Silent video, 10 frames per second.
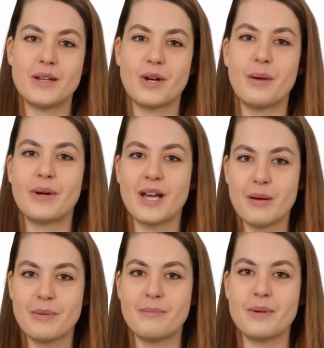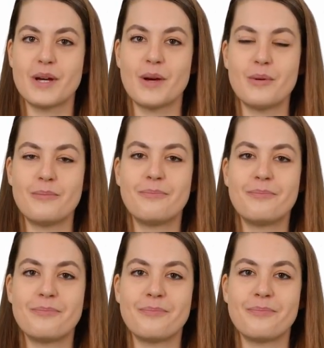drop a comment below.
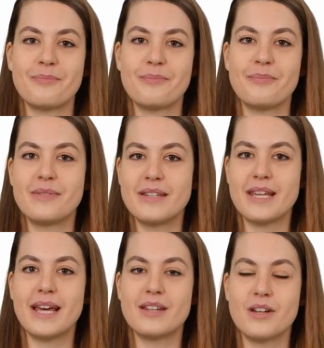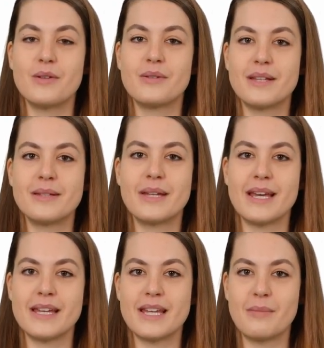Stay tuned,
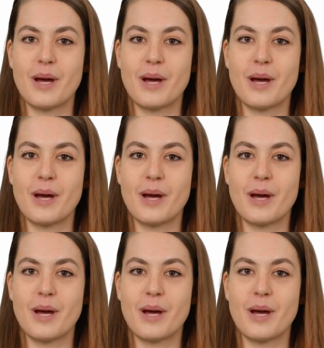and keep